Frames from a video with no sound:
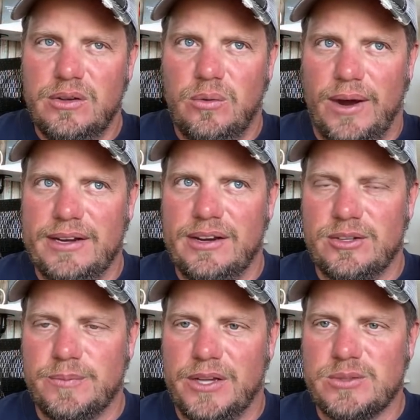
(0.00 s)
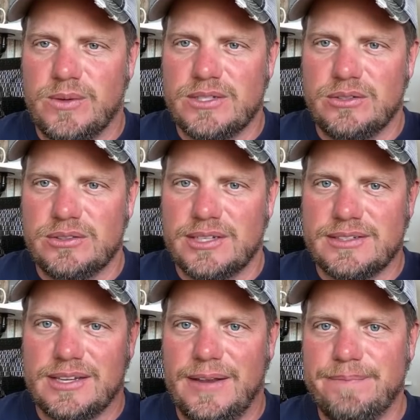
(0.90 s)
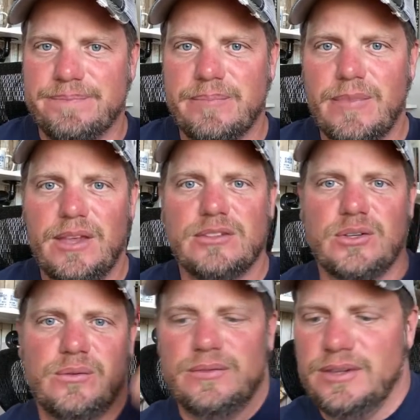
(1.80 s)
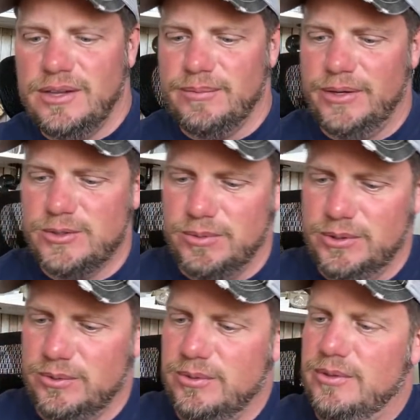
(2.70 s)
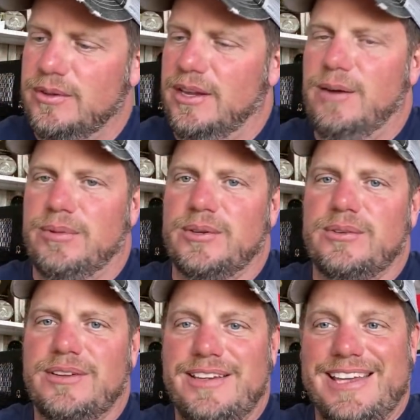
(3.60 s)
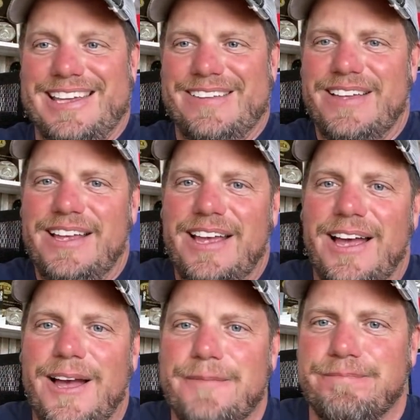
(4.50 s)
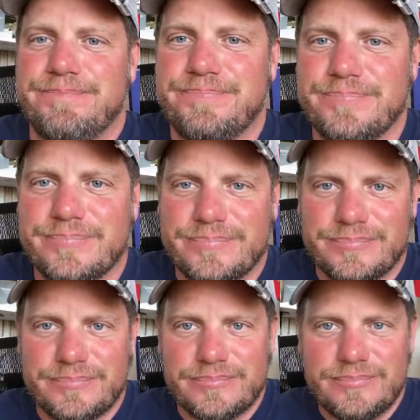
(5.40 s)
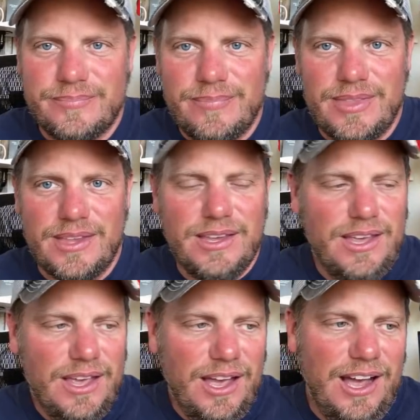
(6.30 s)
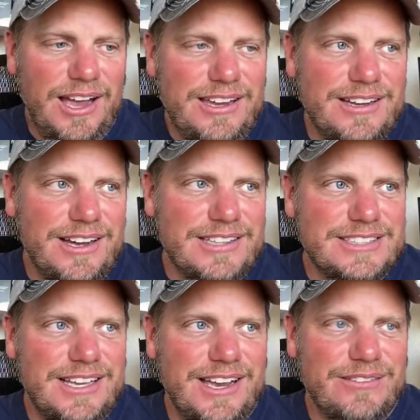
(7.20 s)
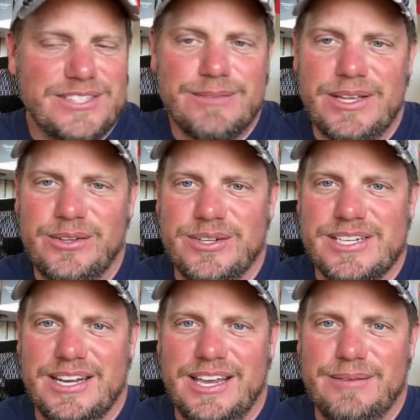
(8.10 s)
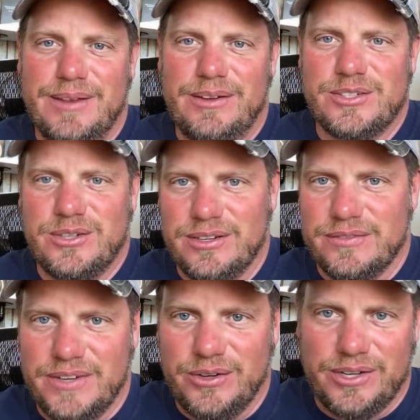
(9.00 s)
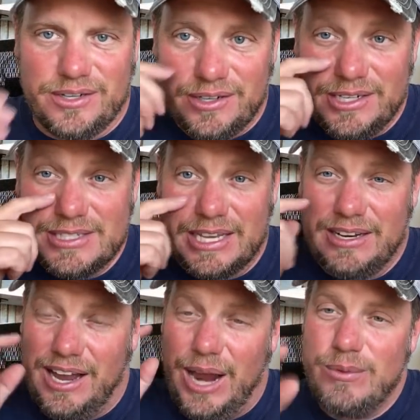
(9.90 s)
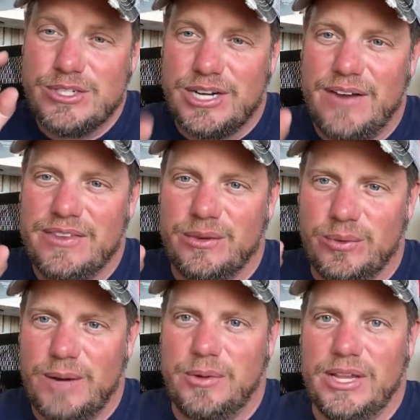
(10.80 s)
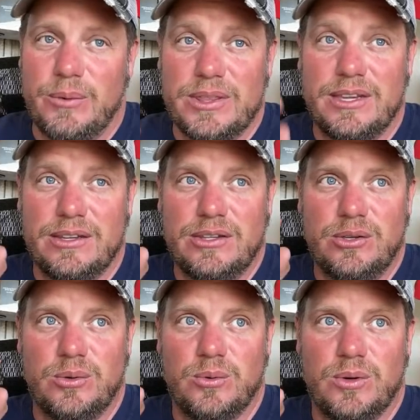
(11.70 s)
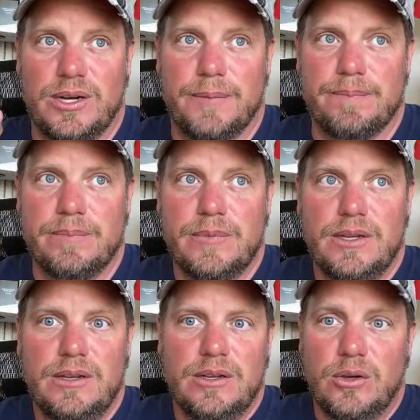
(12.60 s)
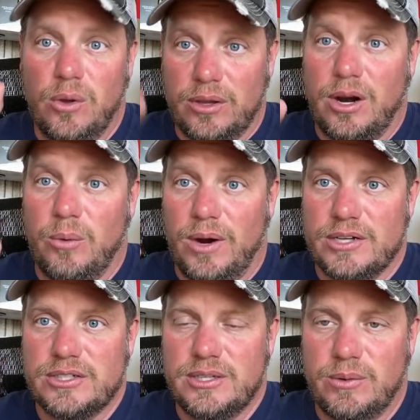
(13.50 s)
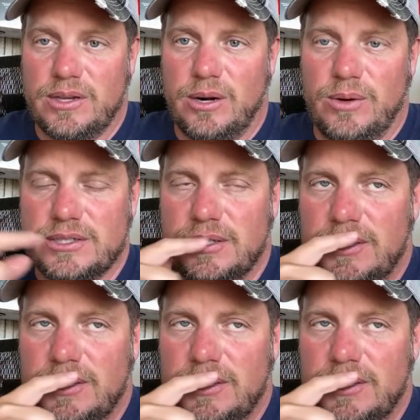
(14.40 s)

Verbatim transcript: why do you need those bells and whistles, things like that. So oh, the mountain's blue. They are blue. um, I, I I was thinking about doing this today. I'll just do this video here. Is that I was driving the Rebel and I went to, to um, go to the car wash. I went to the car wash,